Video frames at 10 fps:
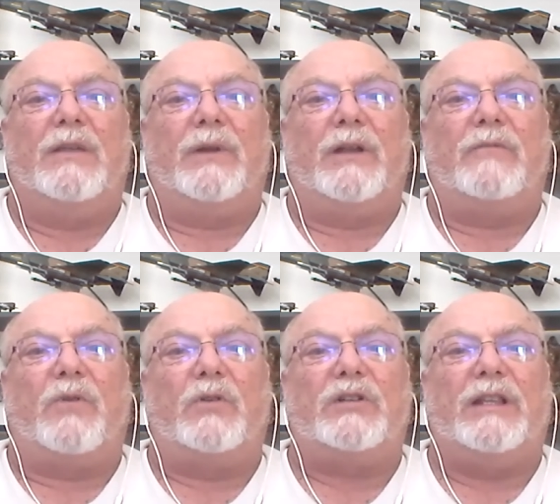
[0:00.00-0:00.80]
But
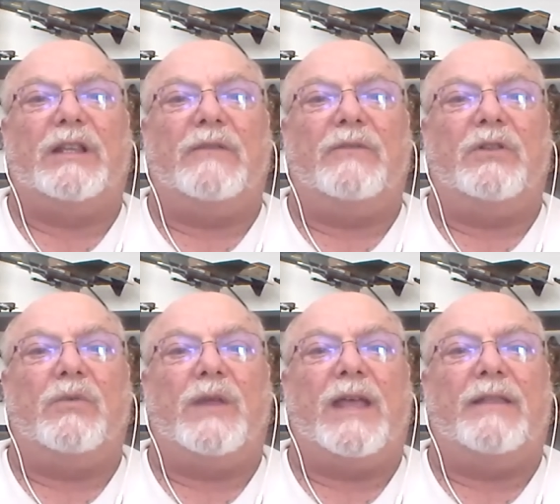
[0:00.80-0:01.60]
unfortunately, even though
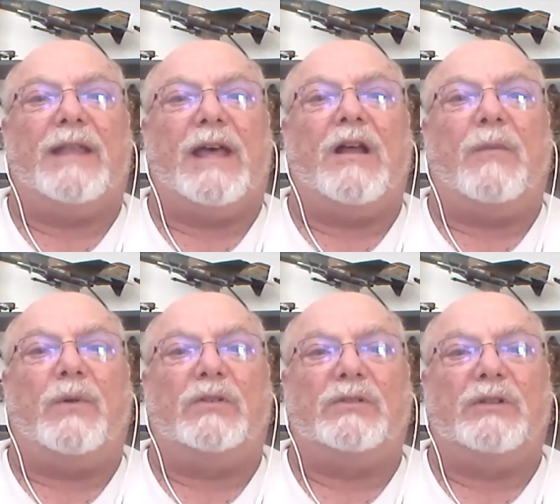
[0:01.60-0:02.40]
we had that
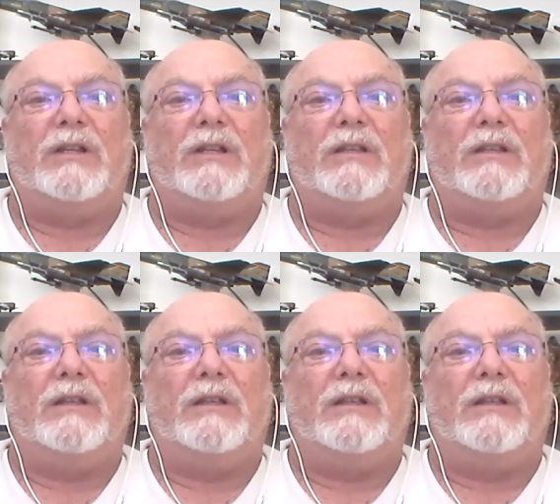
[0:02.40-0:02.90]
opportunity